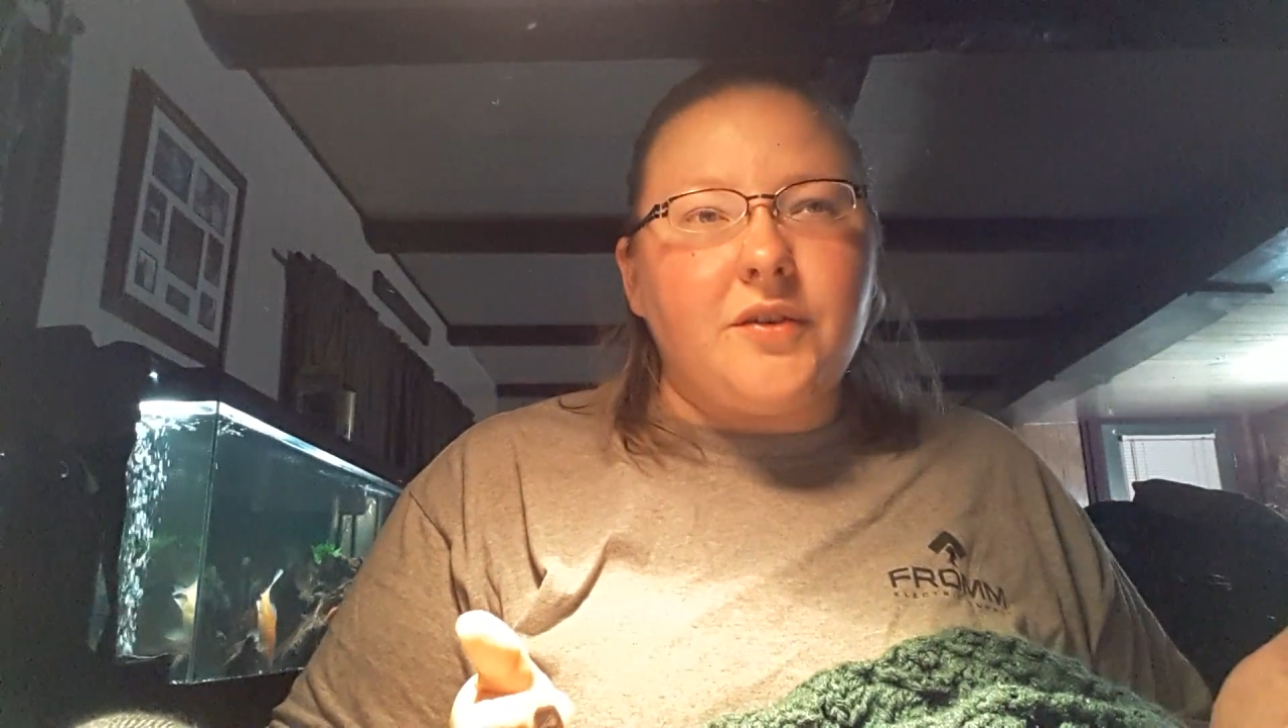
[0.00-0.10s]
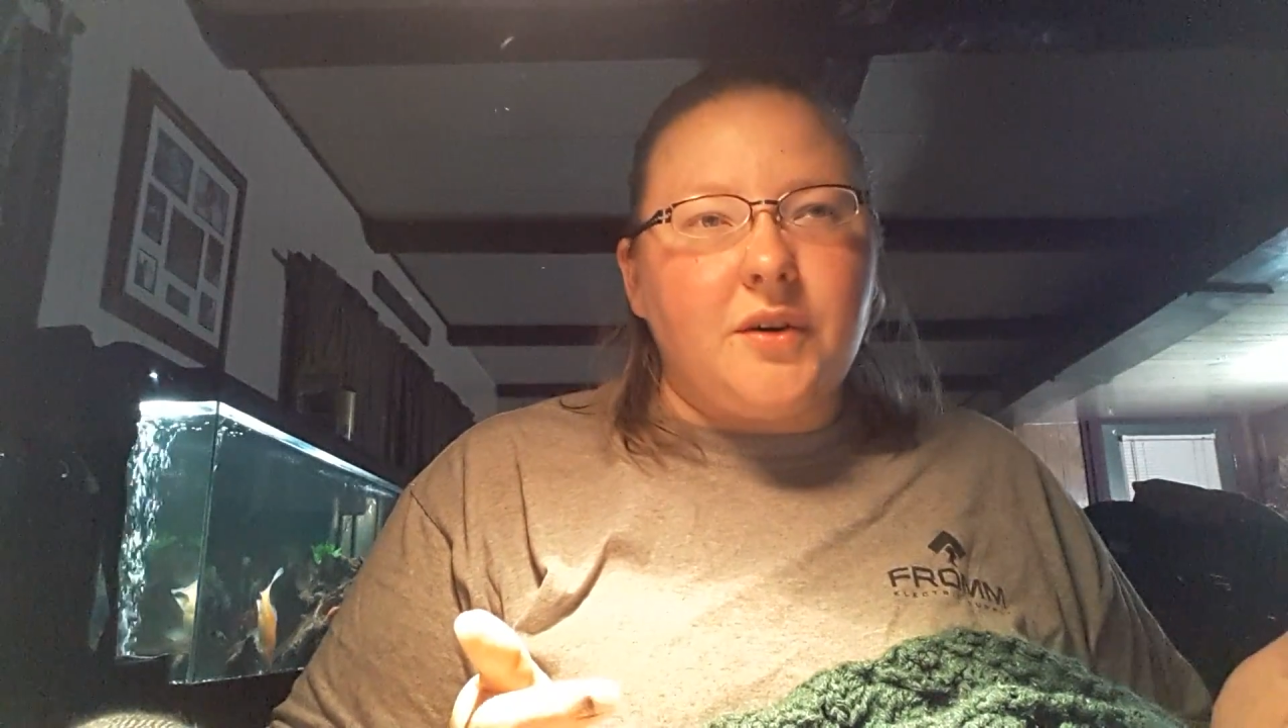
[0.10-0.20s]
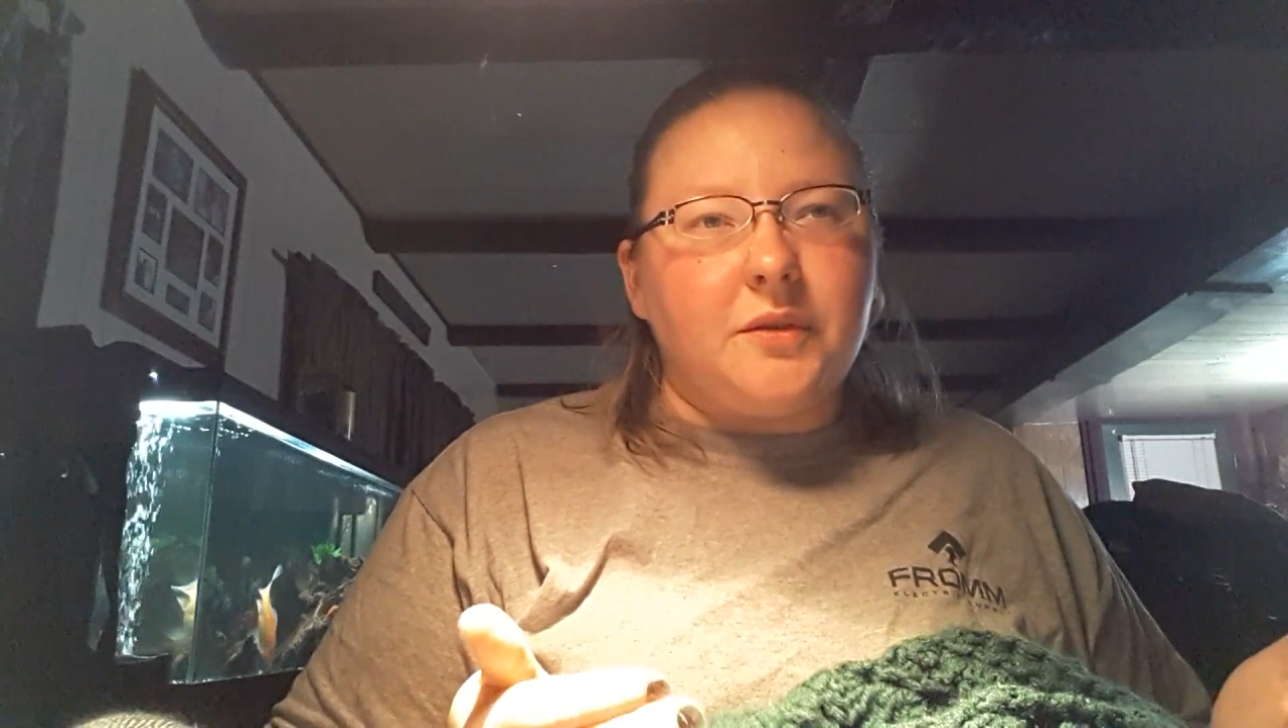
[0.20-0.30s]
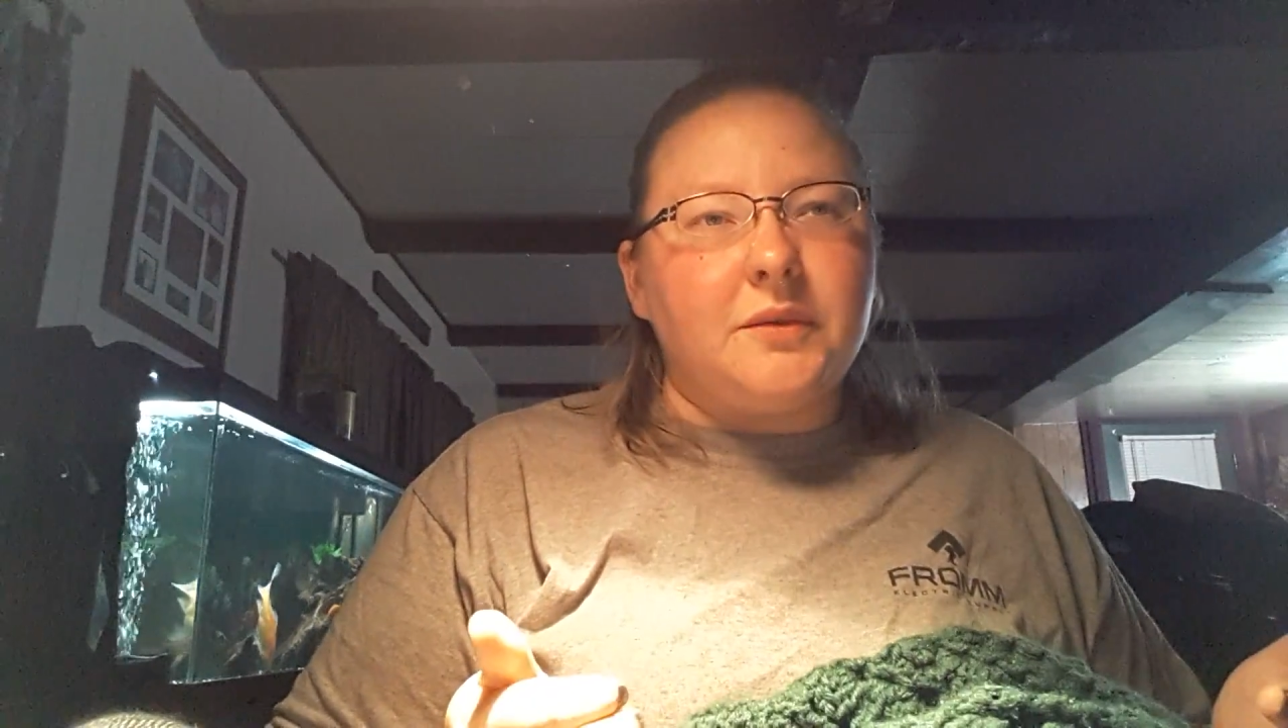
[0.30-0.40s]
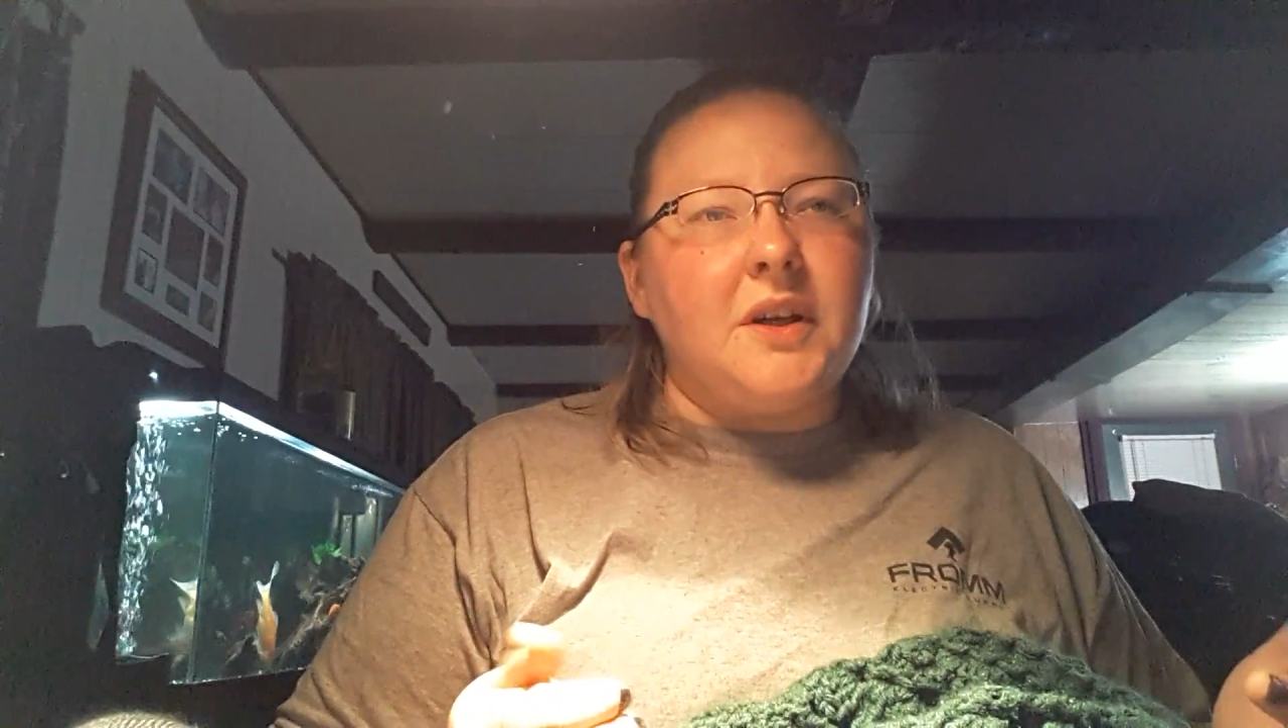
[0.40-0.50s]

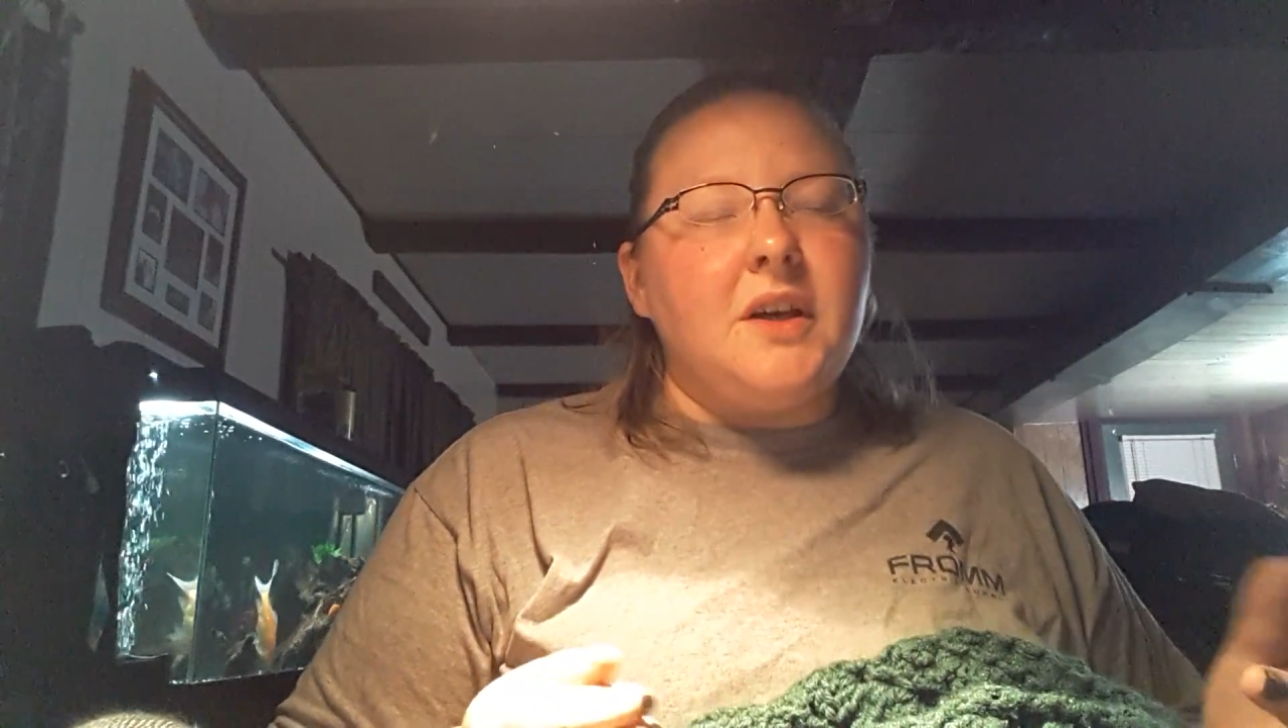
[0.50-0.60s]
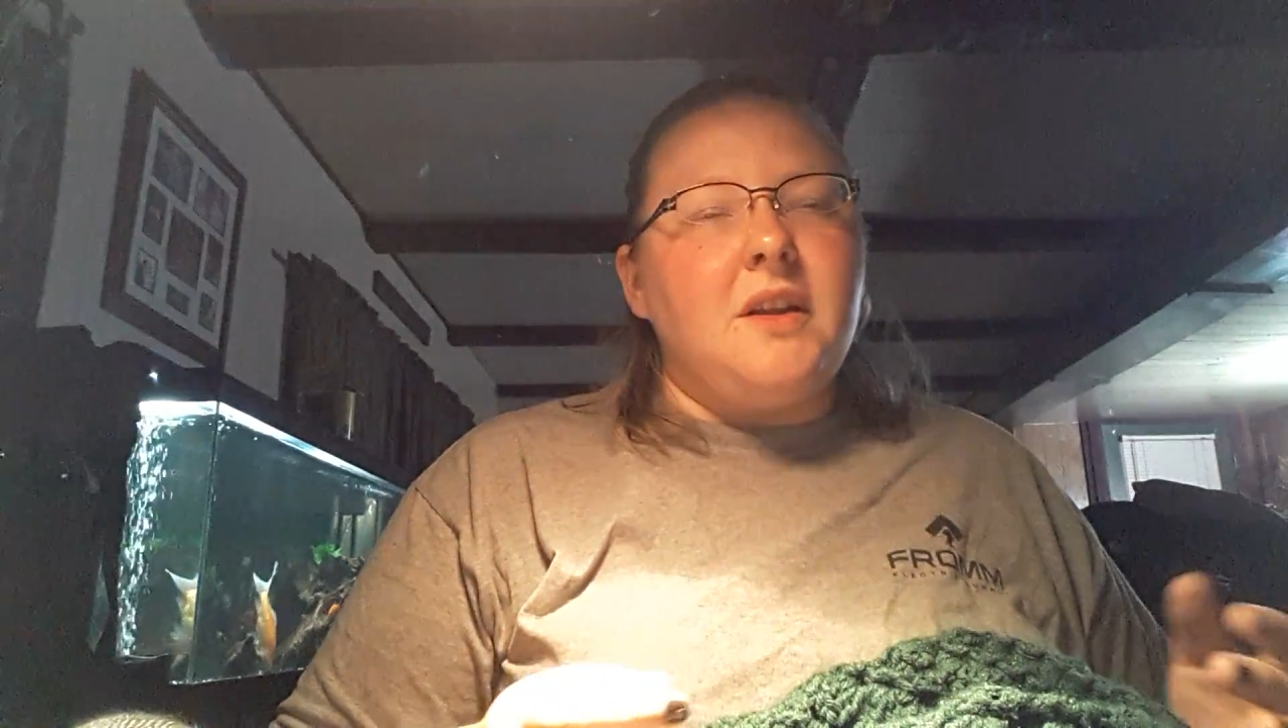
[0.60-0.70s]
tone